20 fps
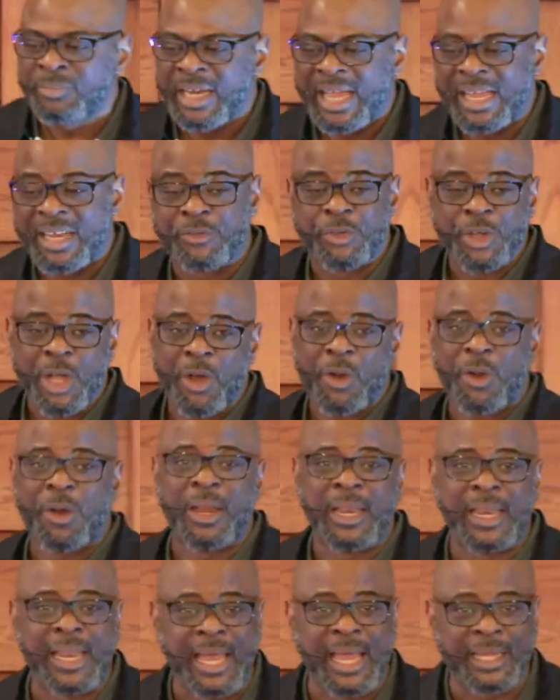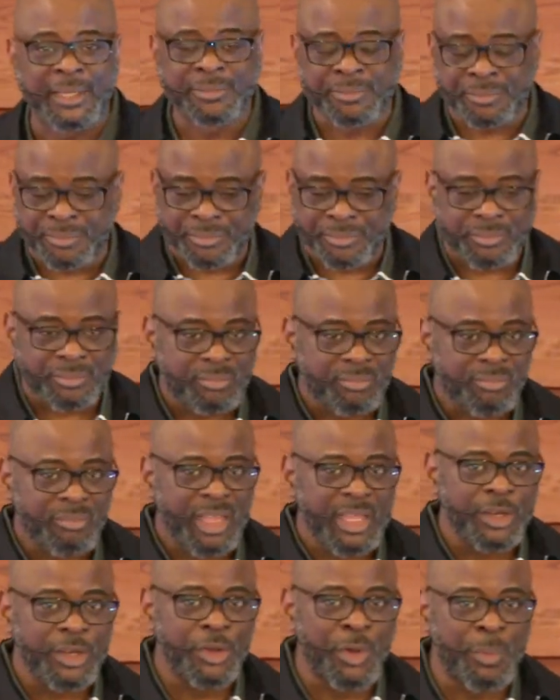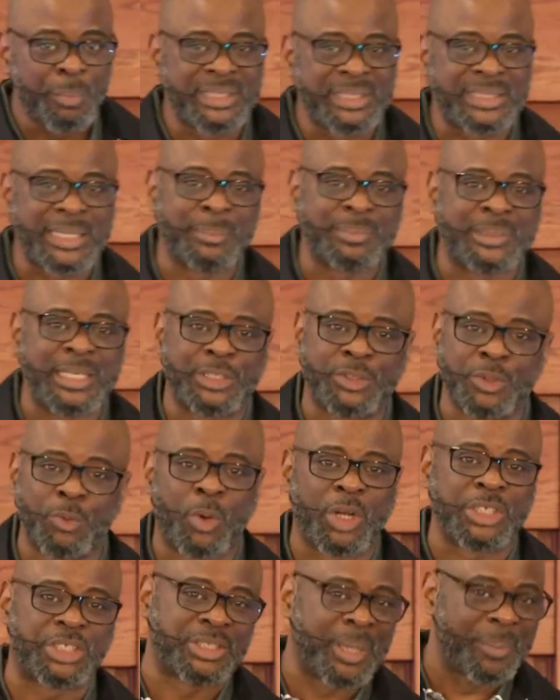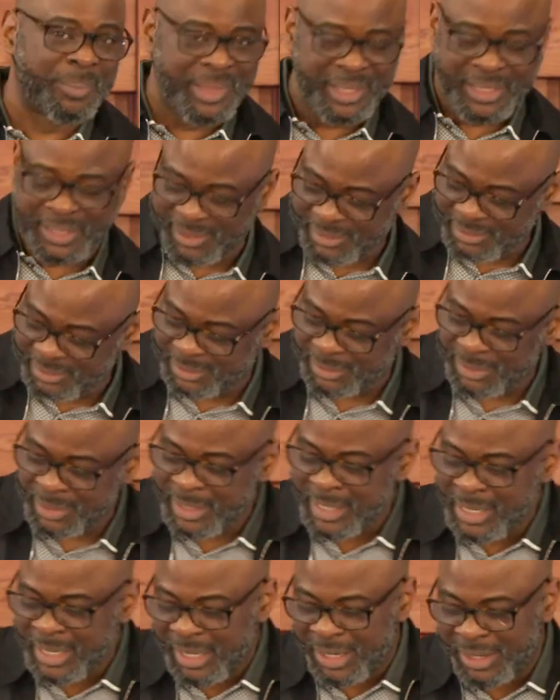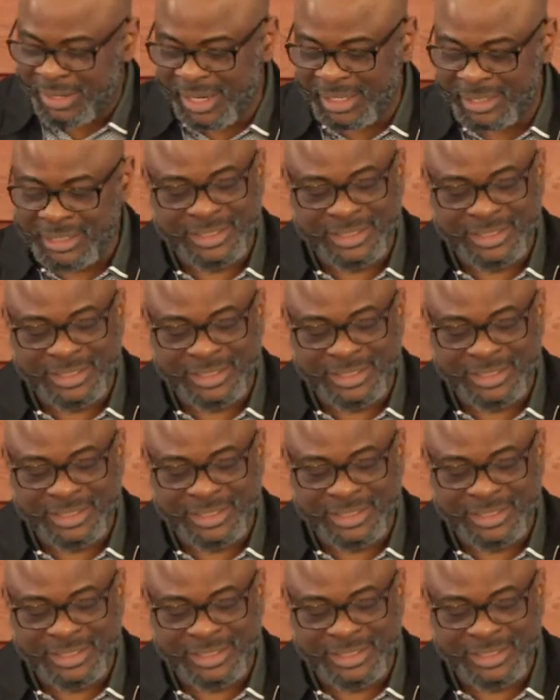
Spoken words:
And if you are online, don't be tempted to watch something else. All right?